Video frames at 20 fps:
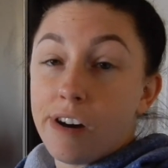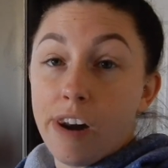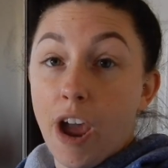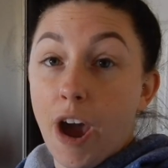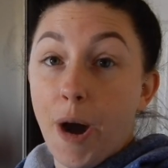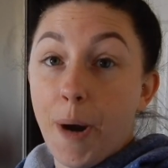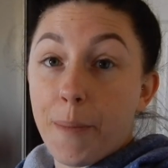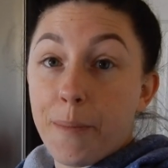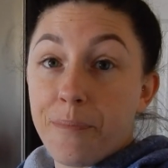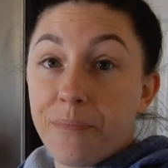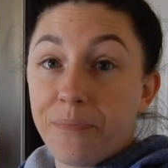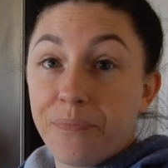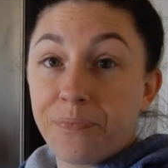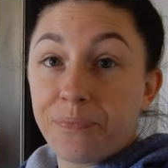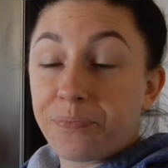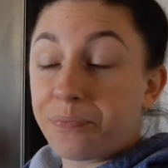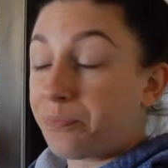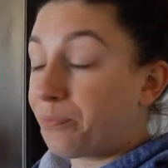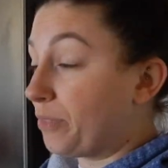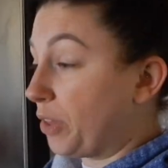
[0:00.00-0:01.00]
no,
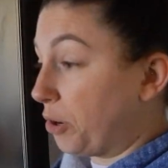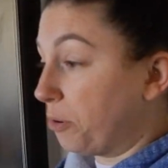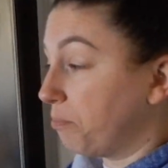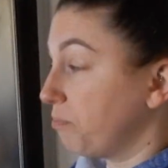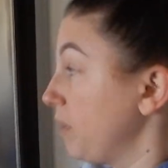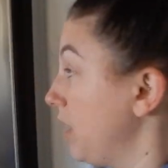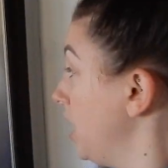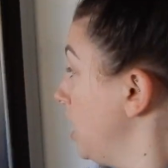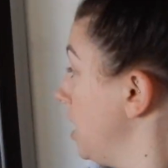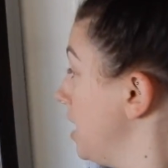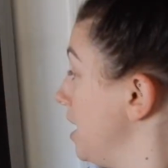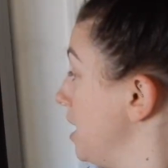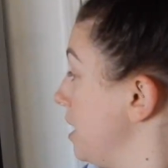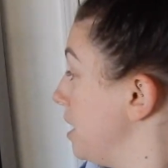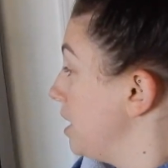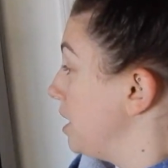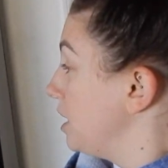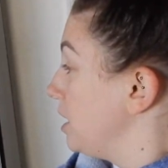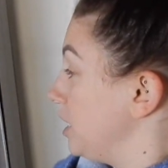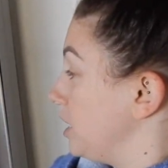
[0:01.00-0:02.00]
nope.
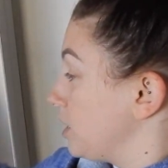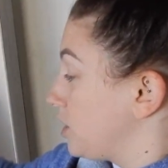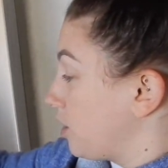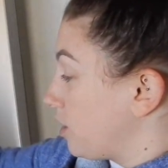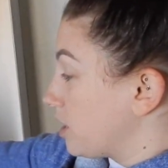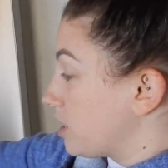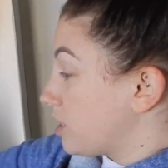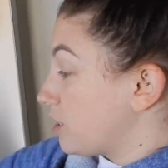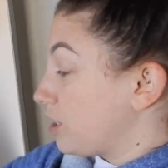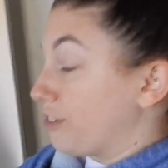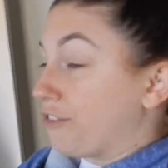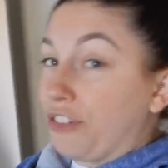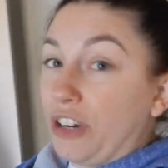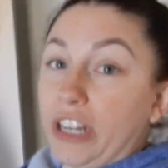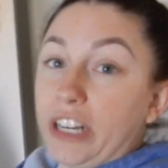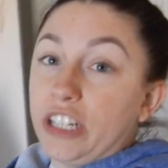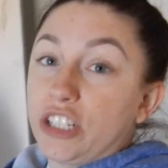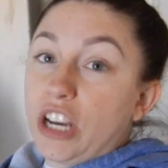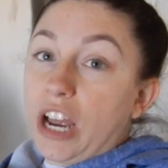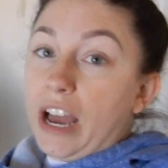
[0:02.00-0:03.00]
So this is our
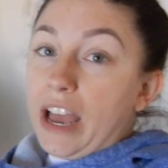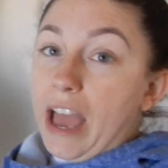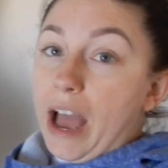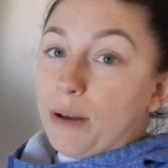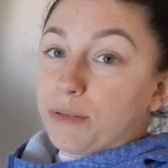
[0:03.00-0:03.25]
fridge. I